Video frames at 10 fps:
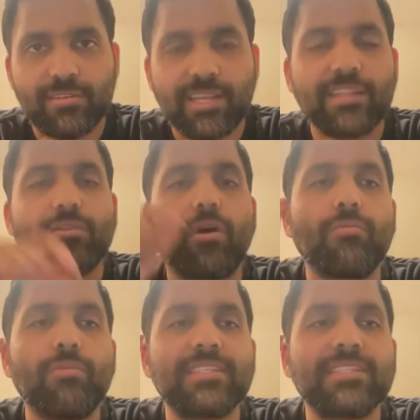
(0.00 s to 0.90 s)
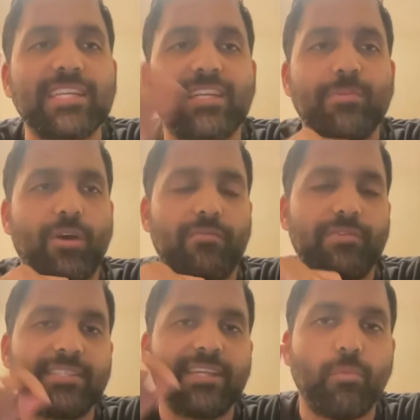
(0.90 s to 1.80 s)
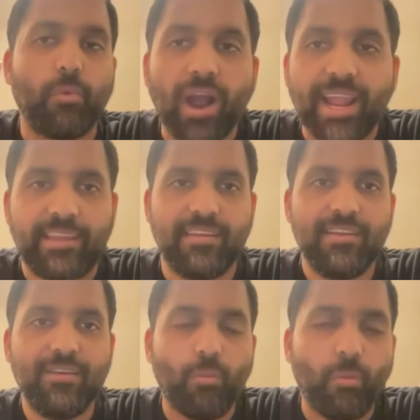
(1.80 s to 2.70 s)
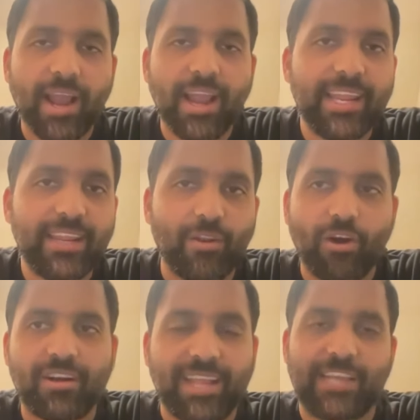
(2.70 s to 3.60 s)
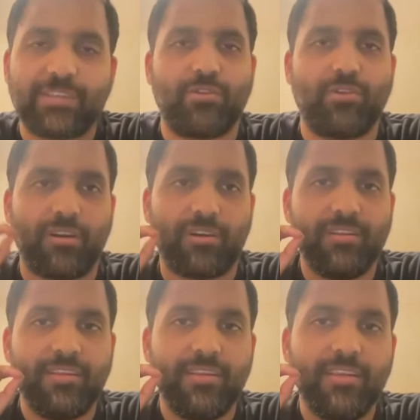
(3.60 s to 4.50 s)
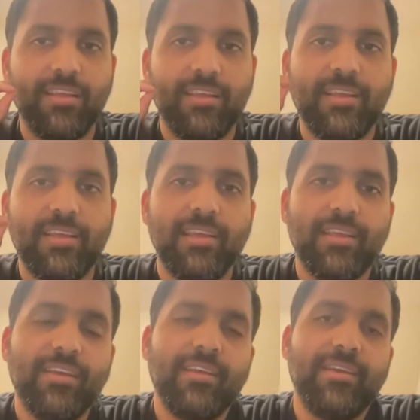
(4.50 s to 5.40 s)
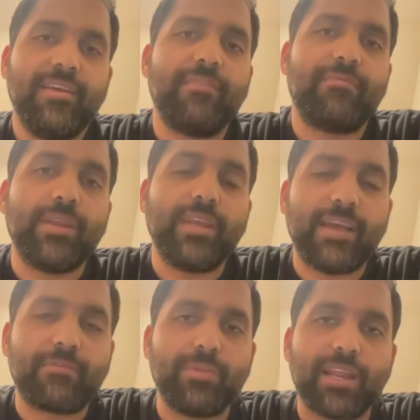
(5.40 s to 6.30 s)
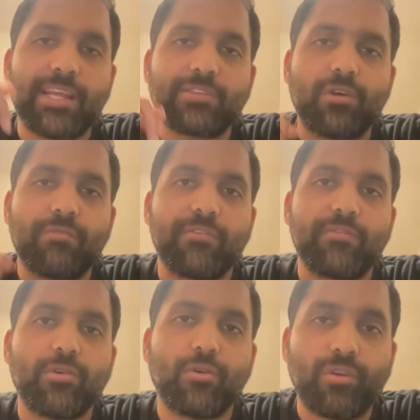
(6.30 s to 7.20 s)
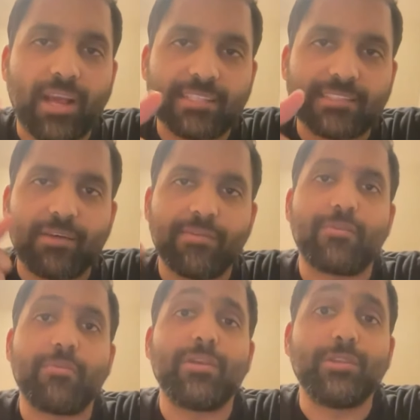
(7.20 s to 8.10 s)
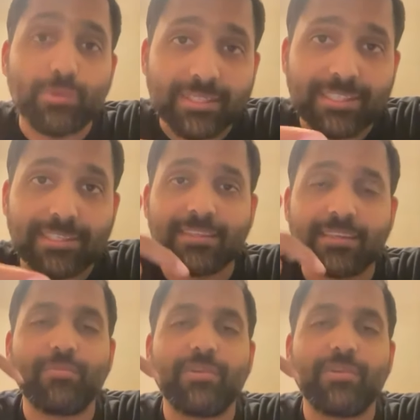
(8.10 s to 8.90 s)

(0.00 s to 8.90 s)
And it always ticked me off. It said, why? Why not astronaut? If we have to be an astronaut, we have to go to NASA. We have to be a US citizen.